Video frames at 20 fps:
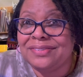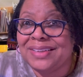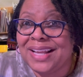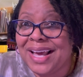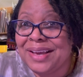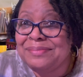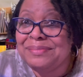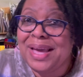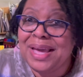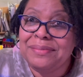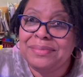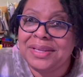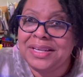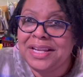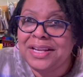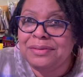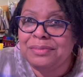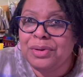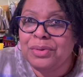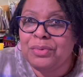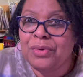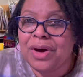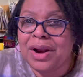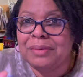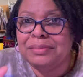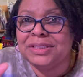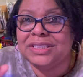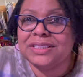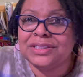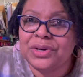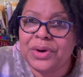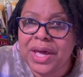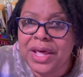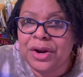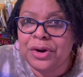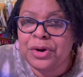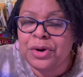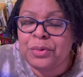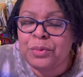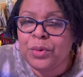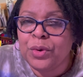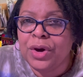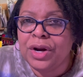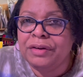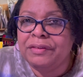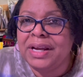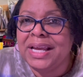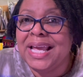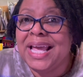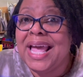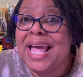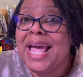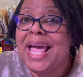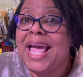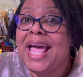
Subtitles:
like maybe it need to be watered, I'm gonna just go ahead and water it,